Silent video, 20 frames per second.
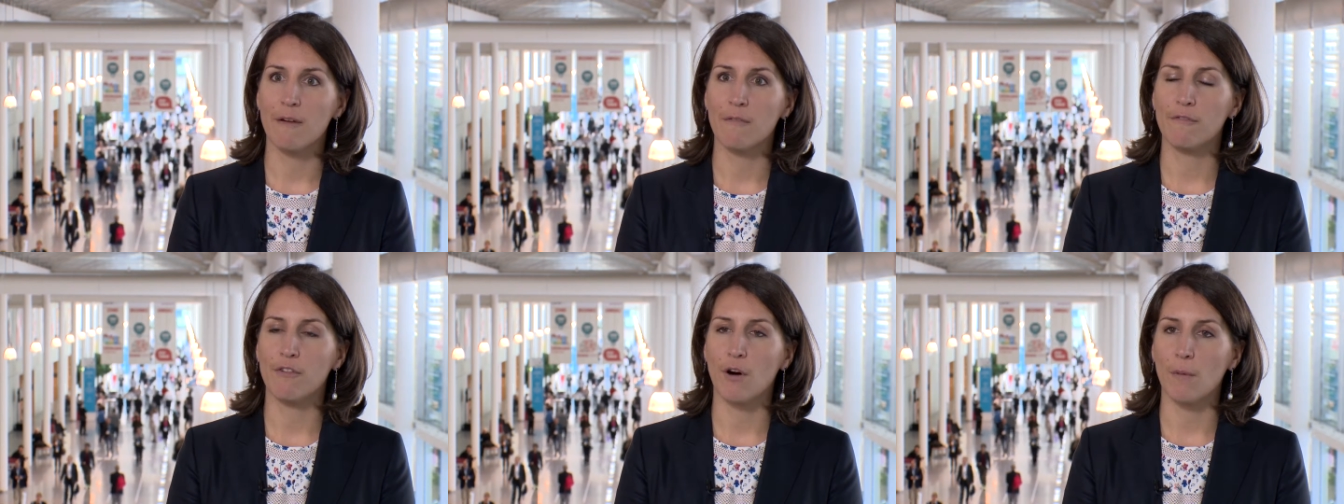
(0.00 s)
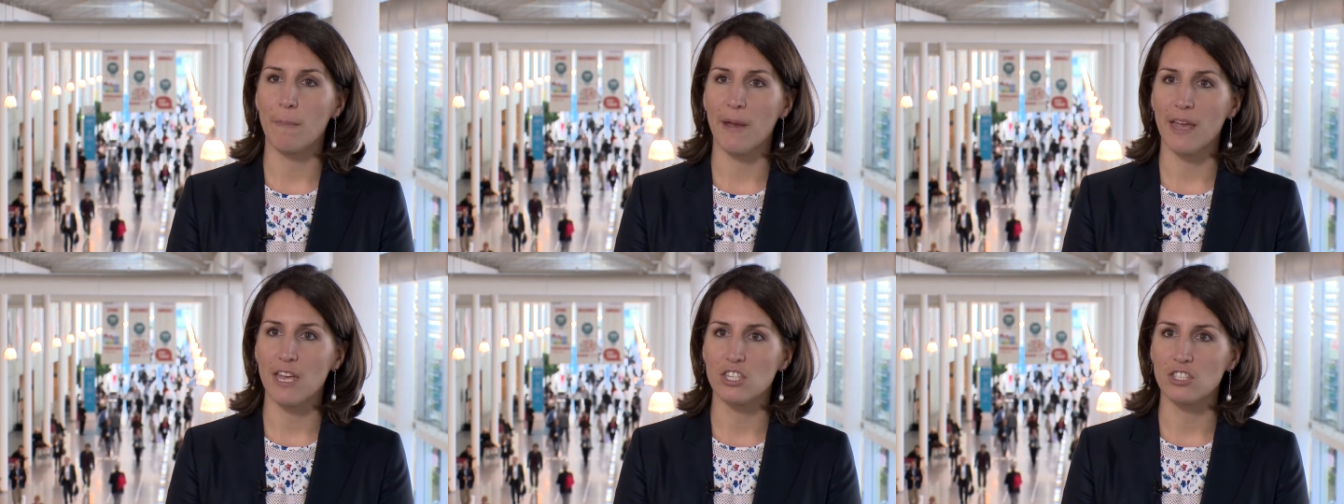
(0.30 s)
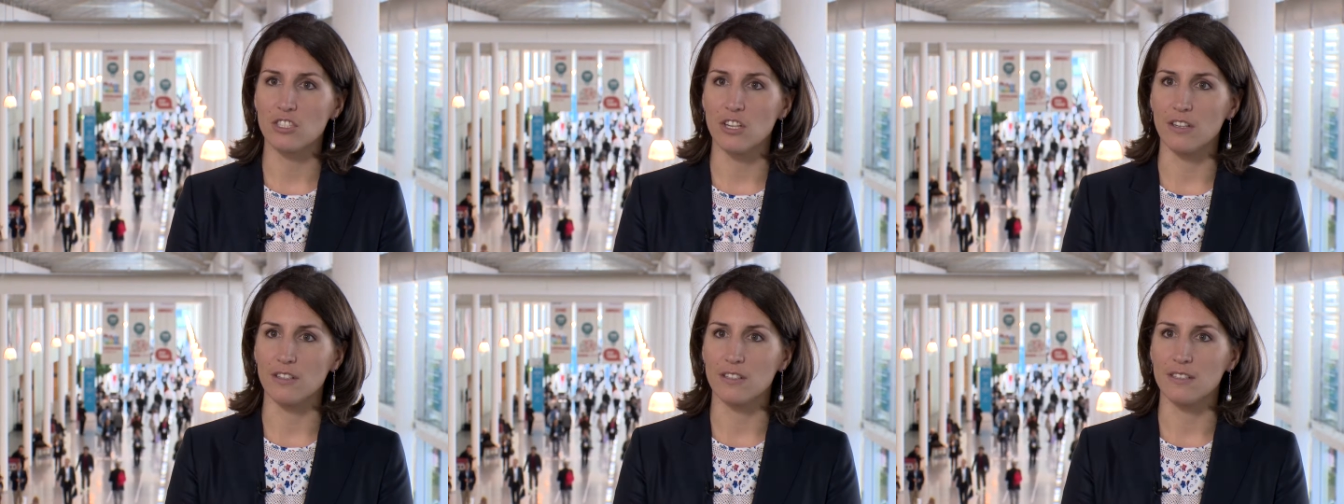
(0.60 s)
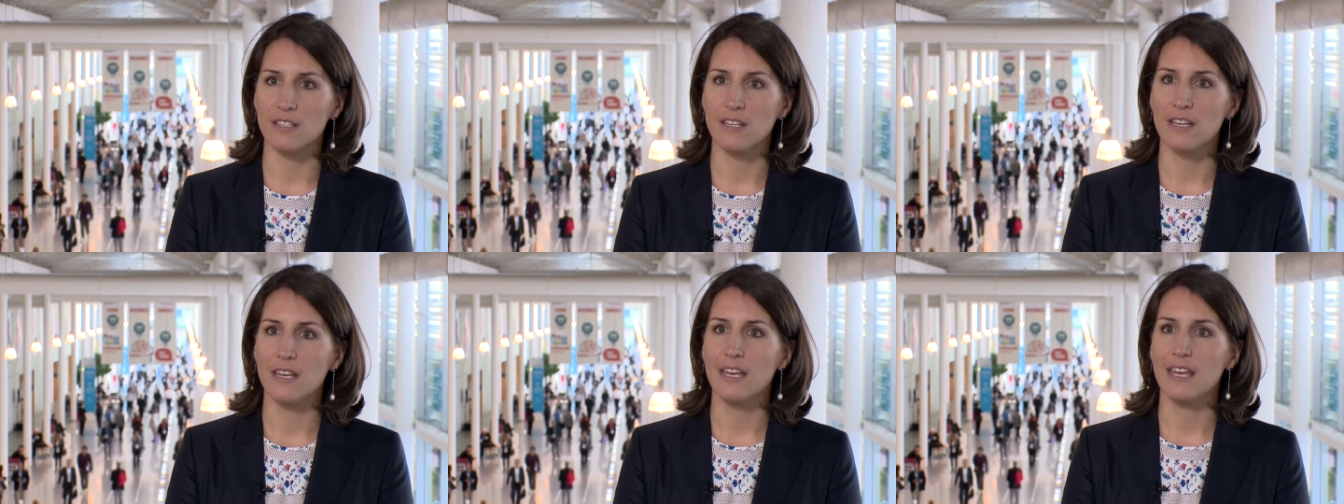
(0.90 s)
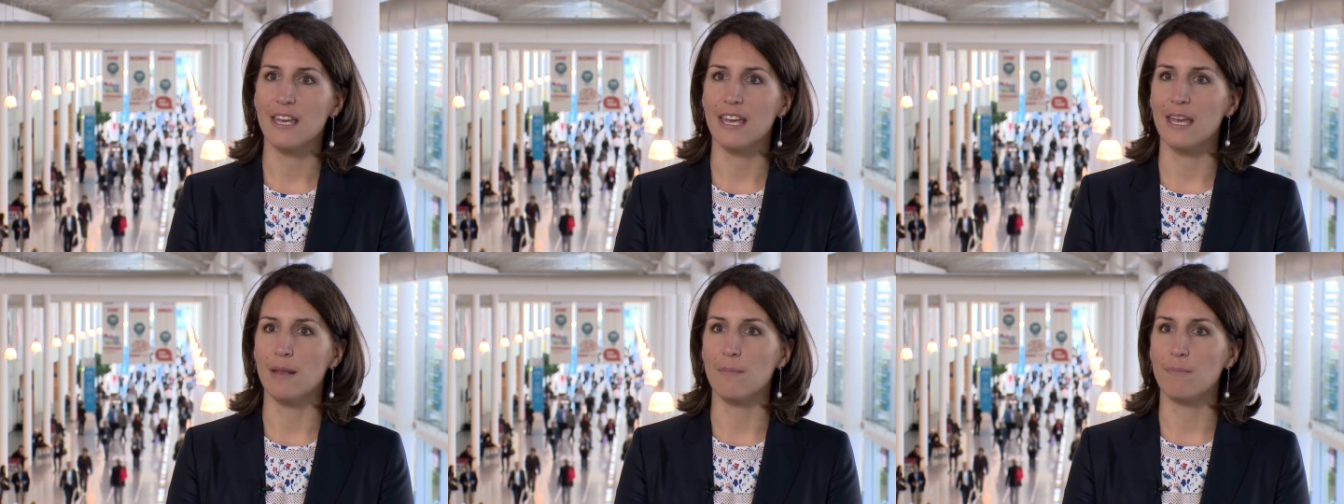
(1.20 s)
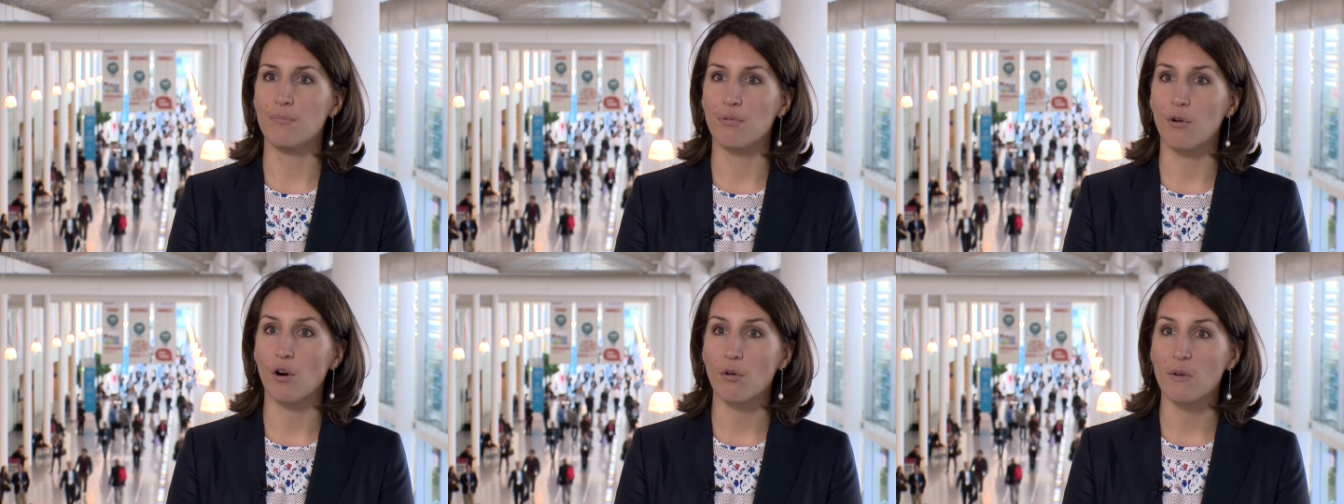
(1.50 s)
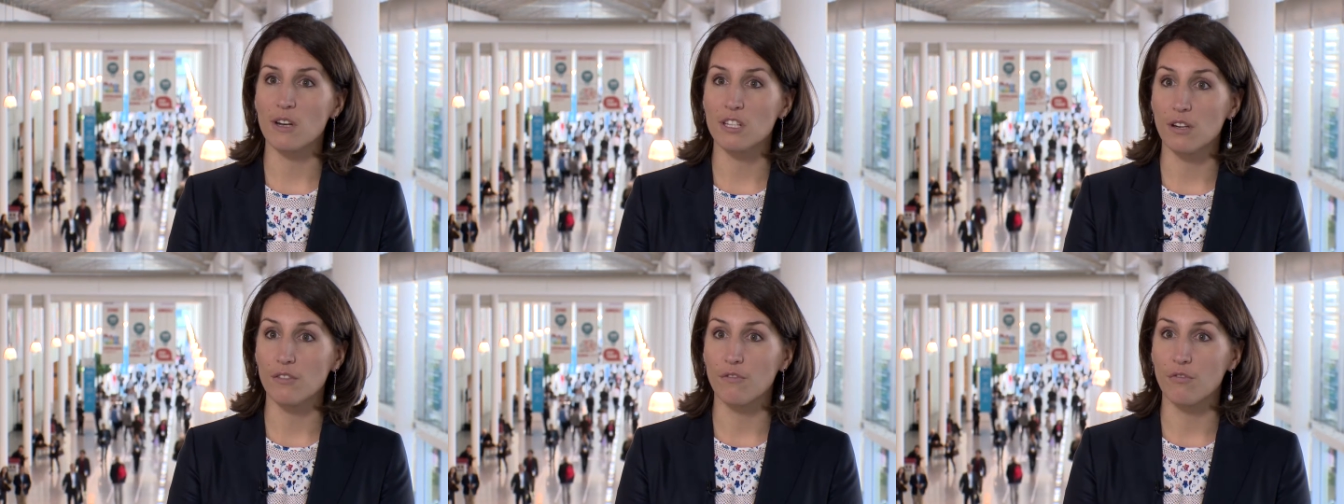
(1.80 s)
for patients in
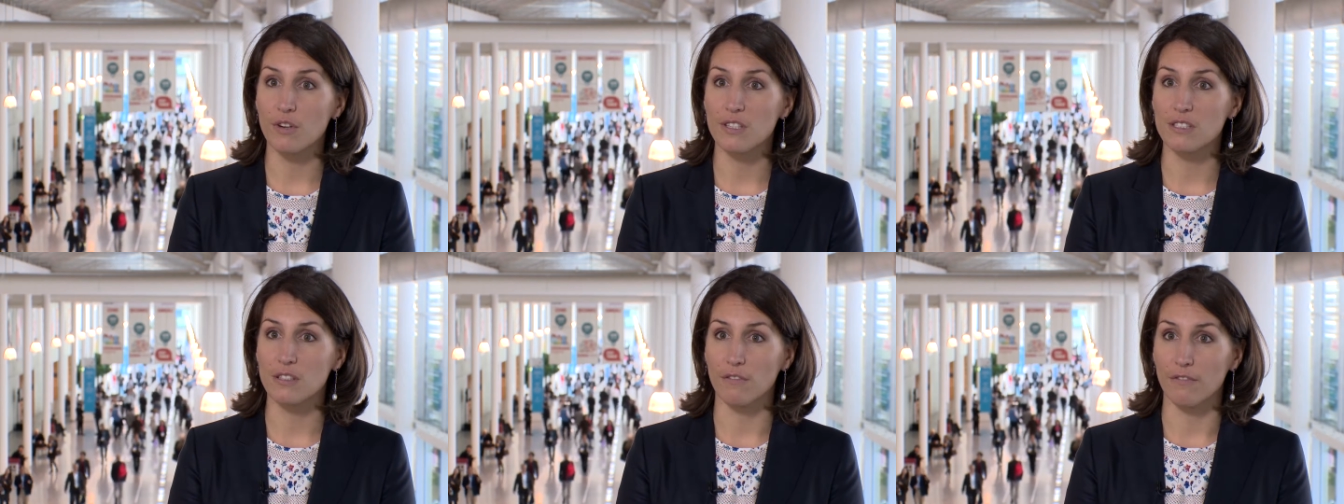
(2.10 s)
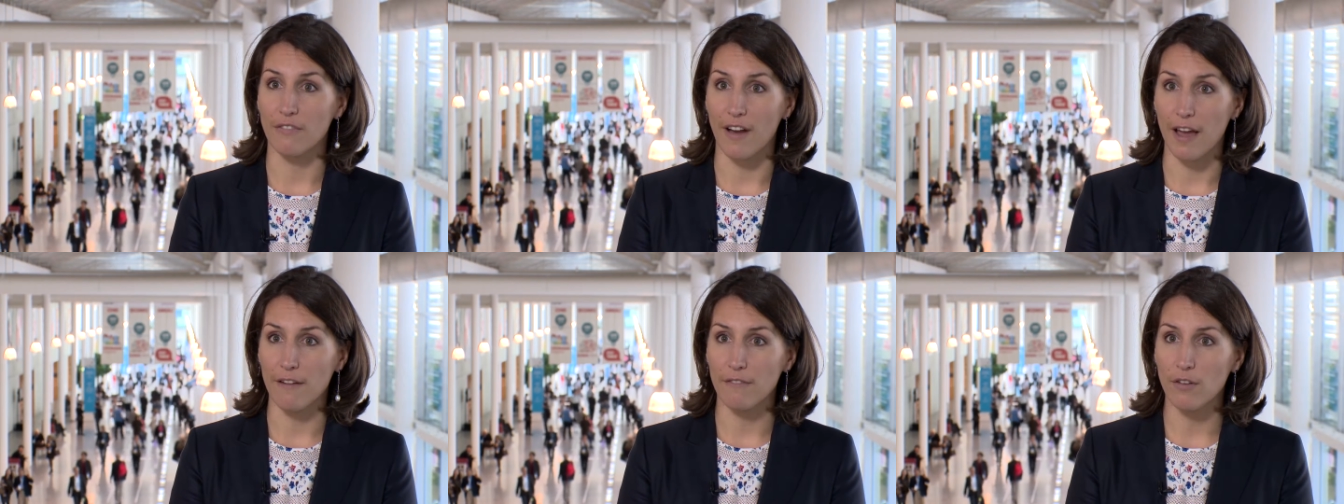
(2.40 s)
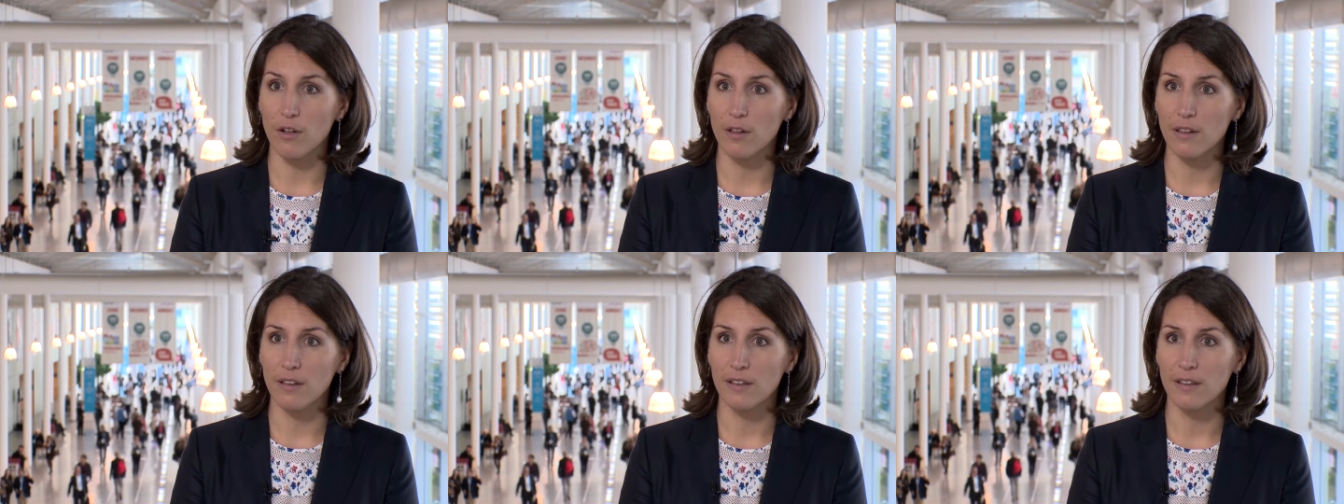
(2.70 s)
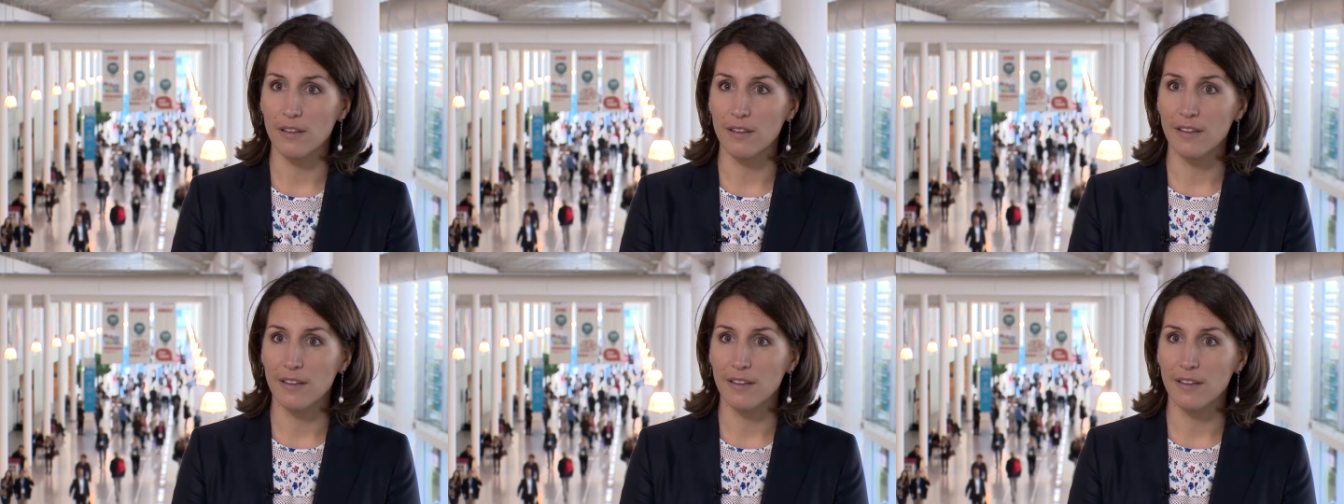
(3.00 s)
progression-free survival